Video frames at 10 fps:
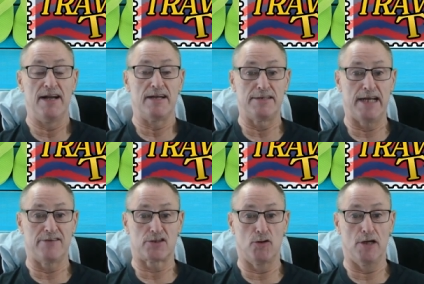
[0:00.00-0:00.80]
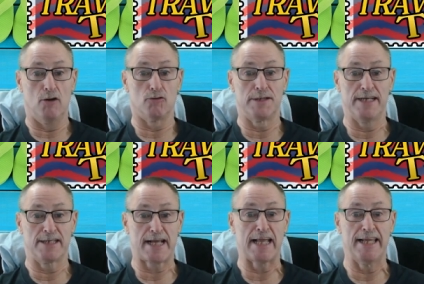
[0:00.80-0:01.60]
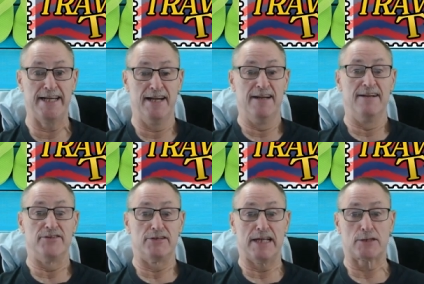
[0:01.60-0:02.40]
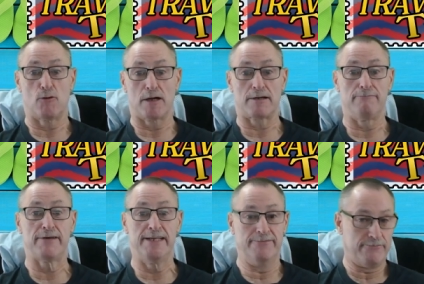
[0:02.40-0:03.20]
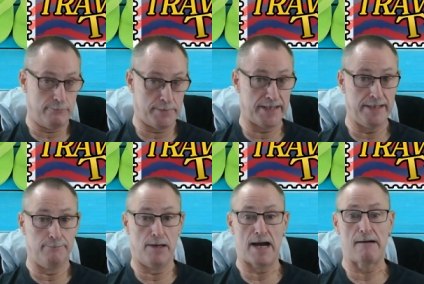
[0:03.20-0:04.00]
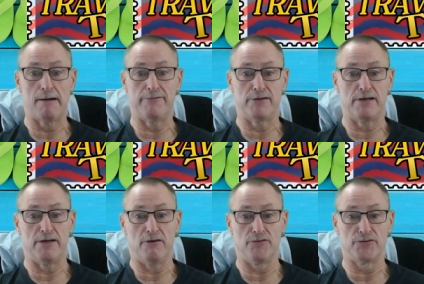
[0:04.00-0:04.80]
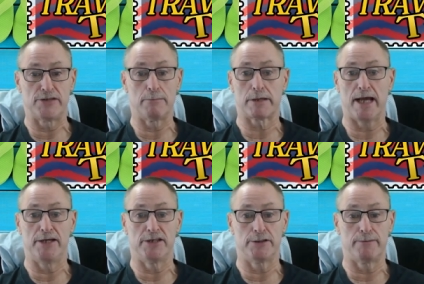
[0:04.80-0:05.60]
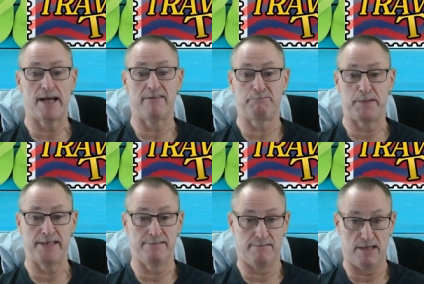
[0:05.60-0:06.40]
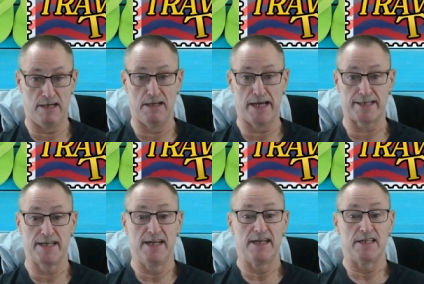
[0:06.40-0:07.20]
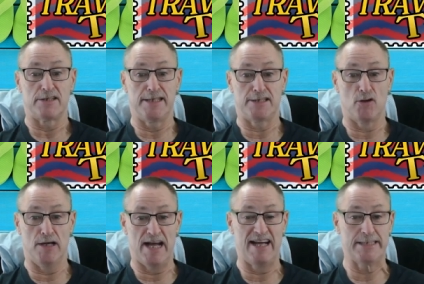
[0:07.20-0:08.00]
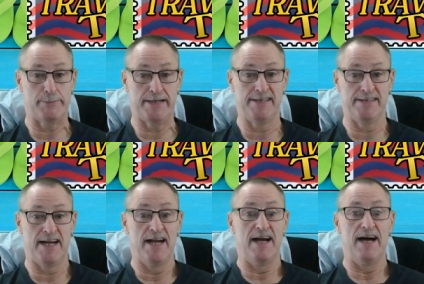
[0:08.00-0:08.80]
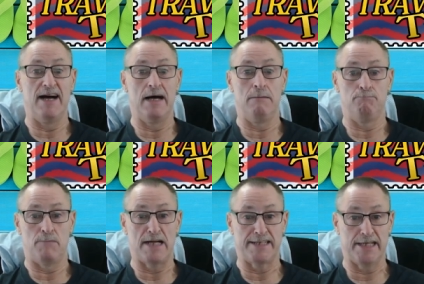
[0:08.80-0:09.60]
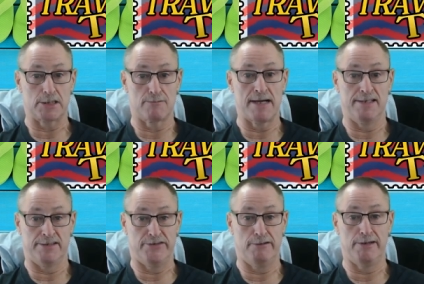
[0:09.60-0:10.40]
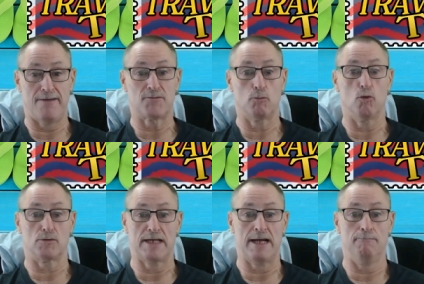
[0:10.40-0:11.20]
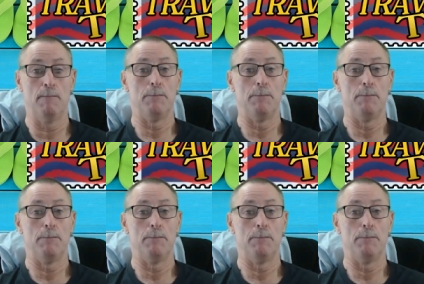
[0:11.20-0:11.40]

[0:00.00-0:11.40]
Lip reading: near the toilet or near the galley, so that's quite convenient for me. But however, on some occasions we have been like the toilet has been at the other end, so you have to walk down.